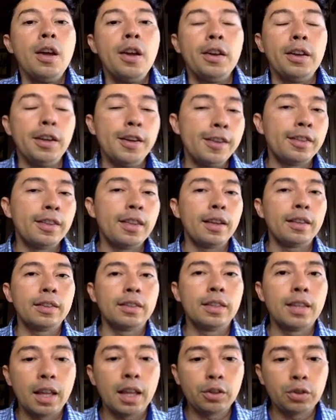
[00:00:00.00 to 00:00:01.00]
it
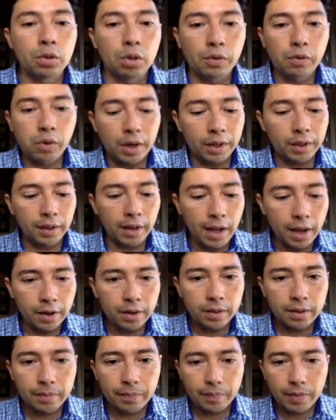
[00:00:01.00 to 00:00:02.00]
that software
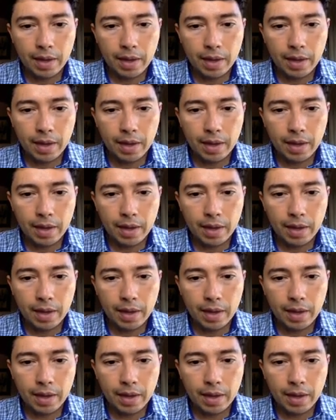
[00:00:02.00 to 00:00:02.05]
later.